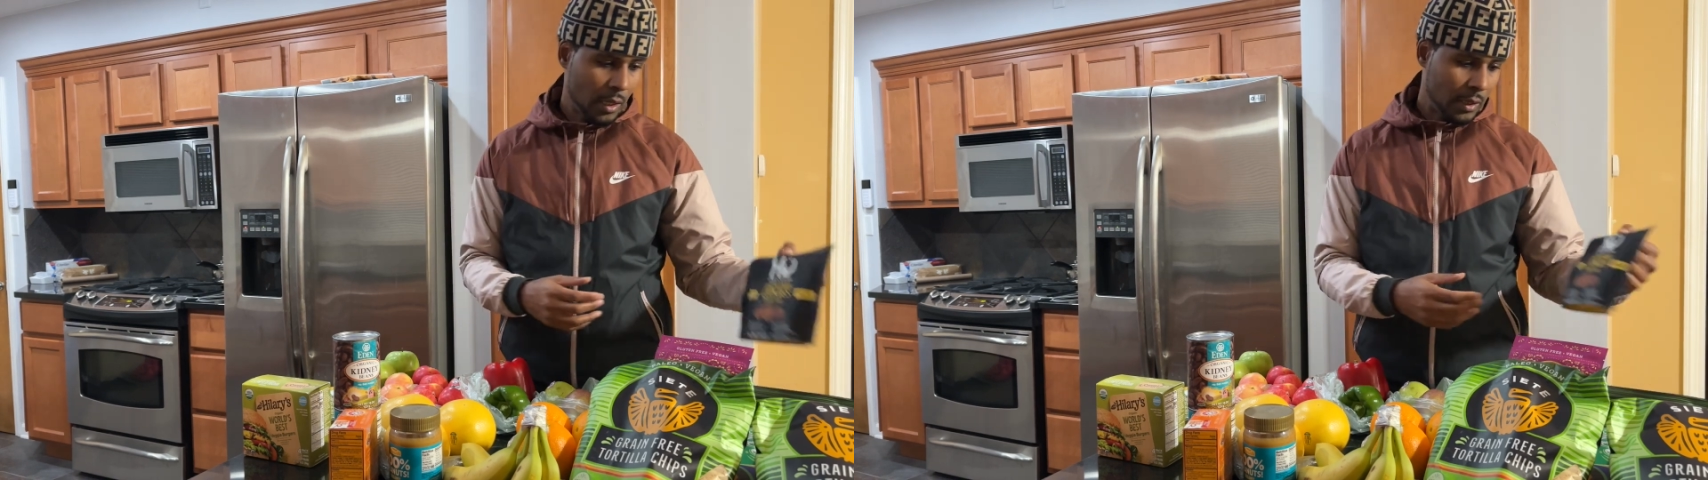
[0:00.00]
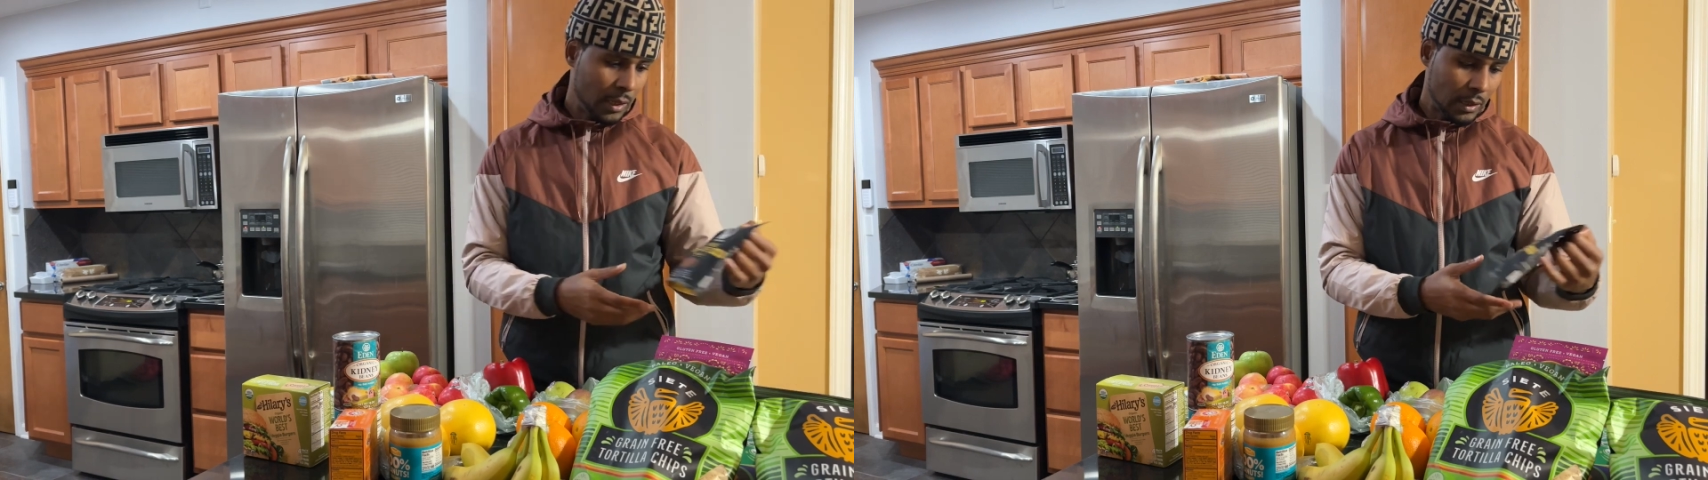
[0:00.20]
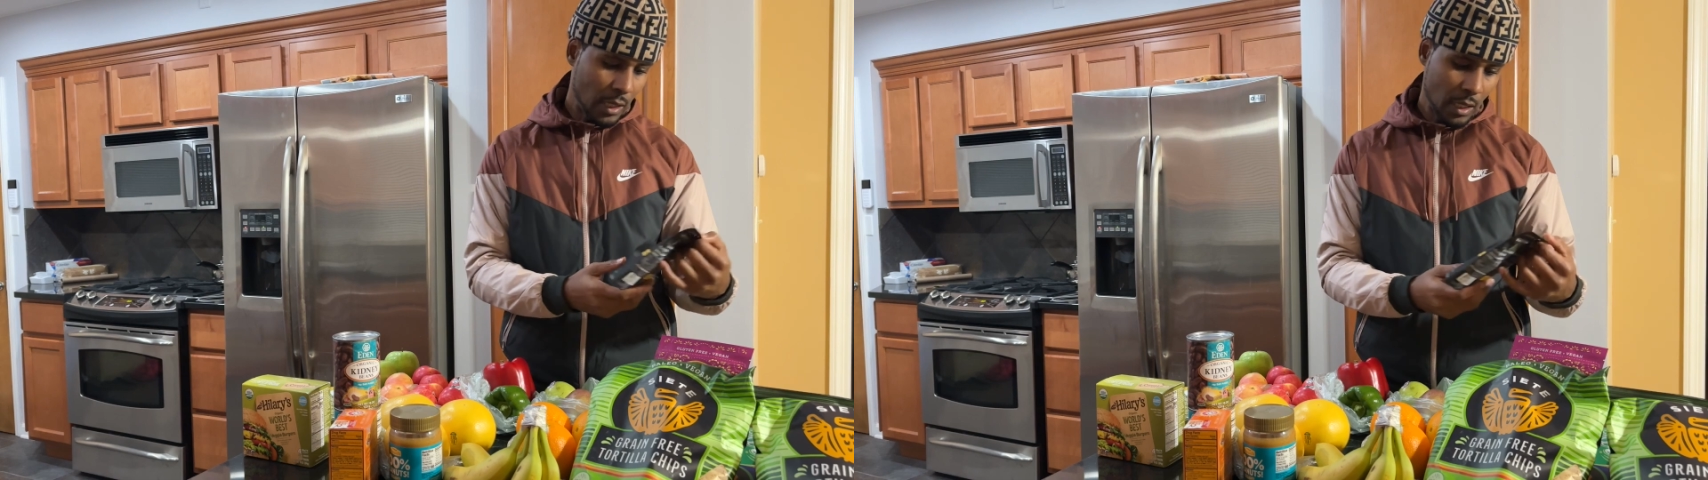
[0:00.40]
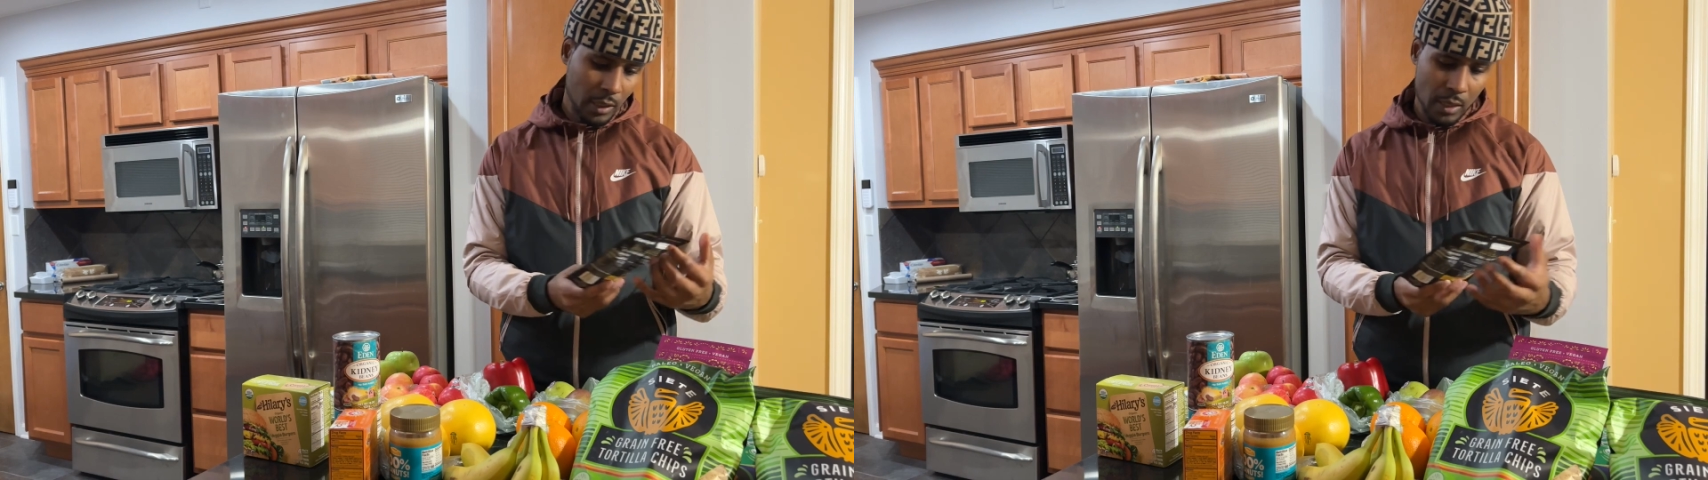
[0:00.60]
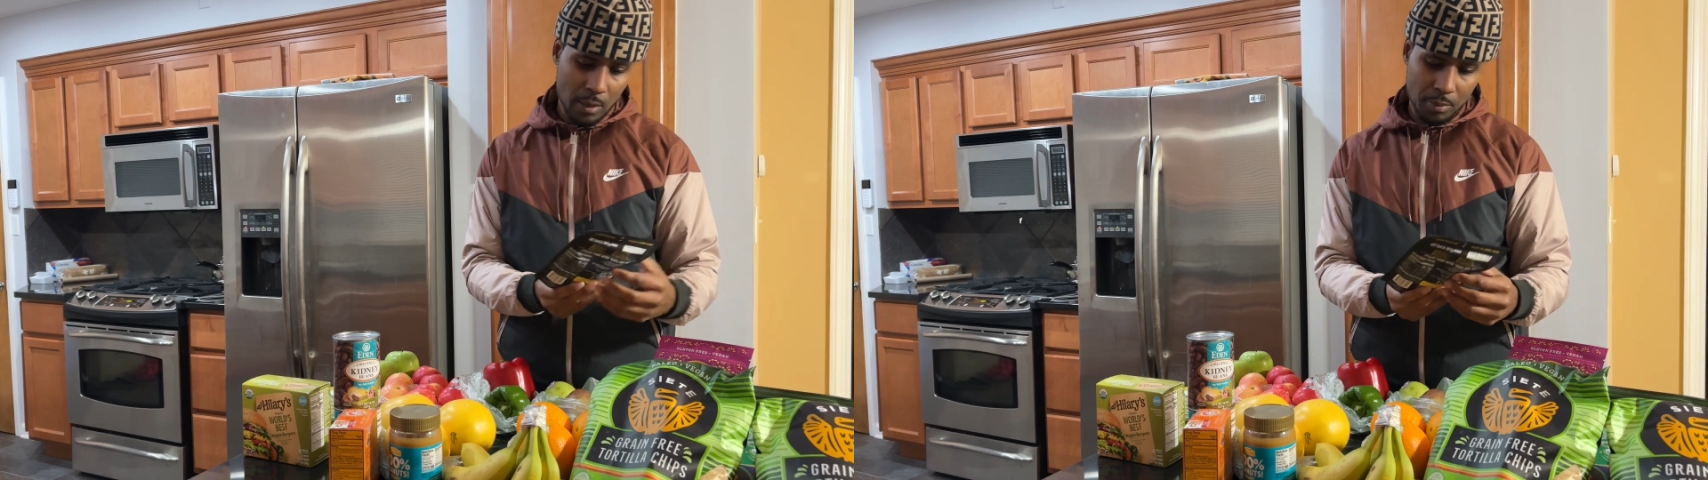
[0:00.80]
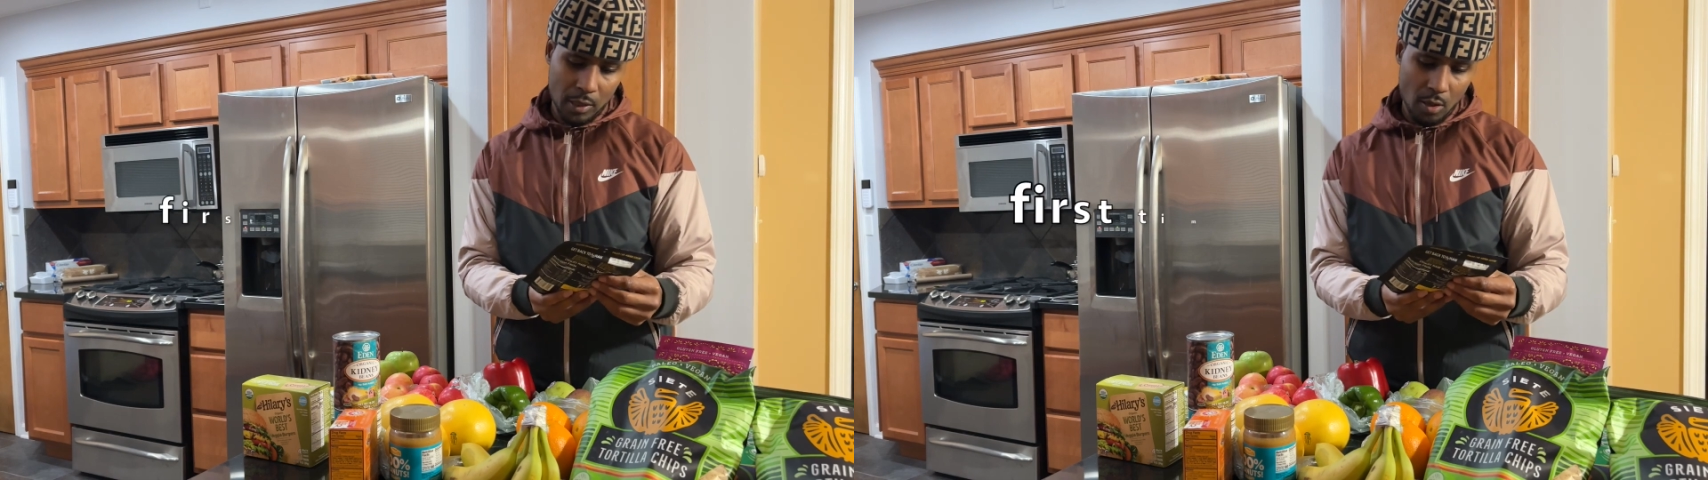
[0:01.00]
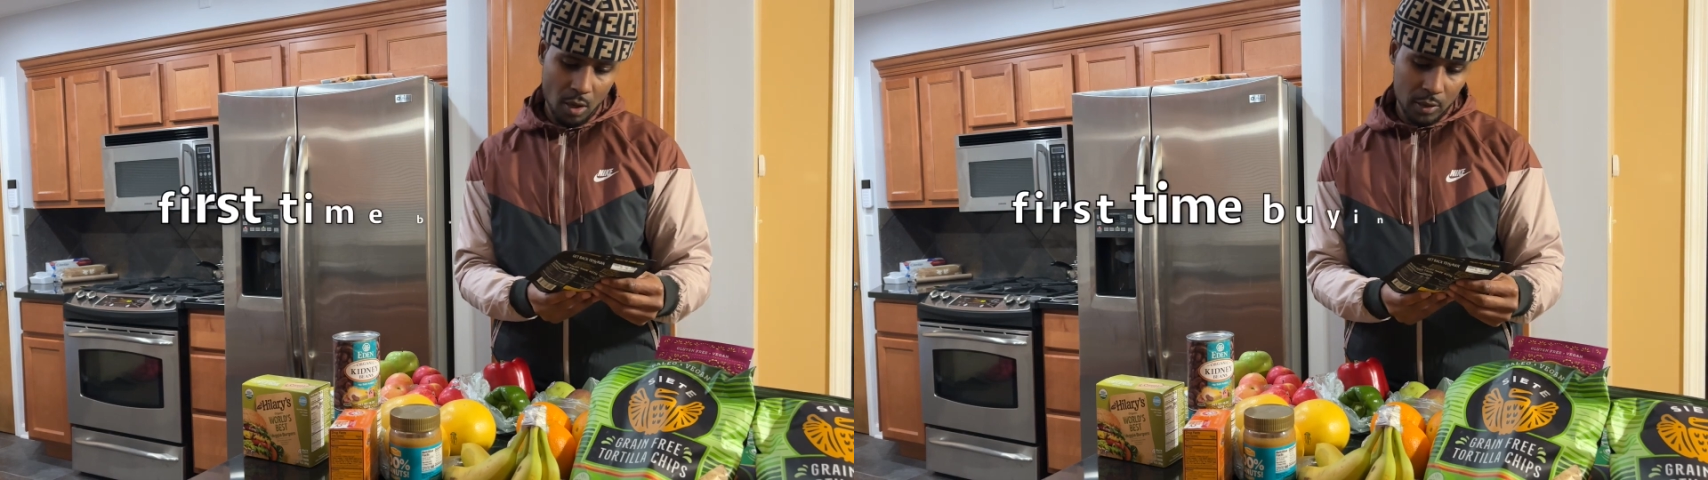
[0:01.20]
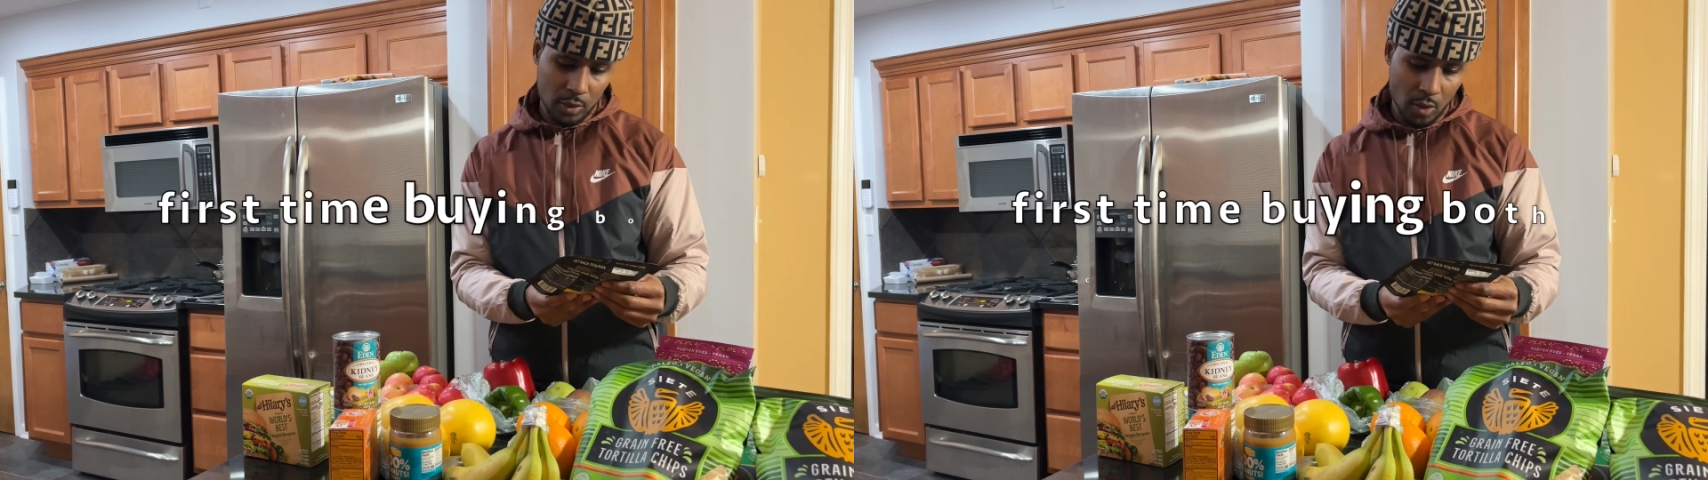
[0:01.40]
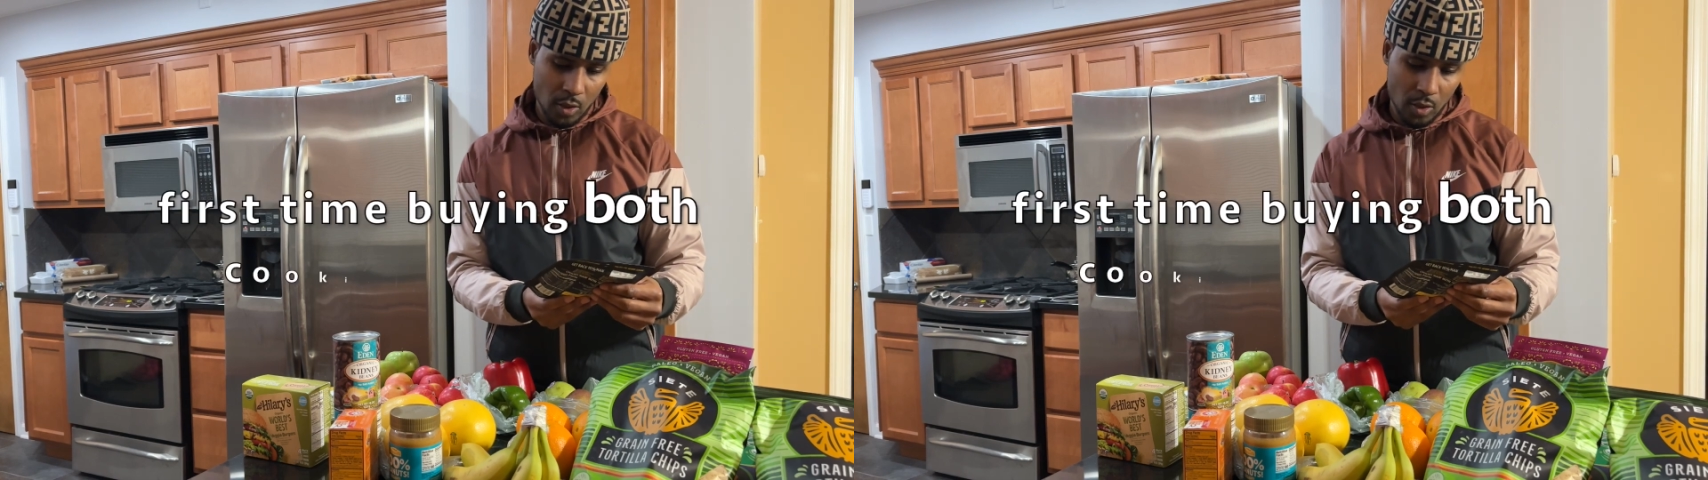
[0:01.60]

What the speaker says: This other company also,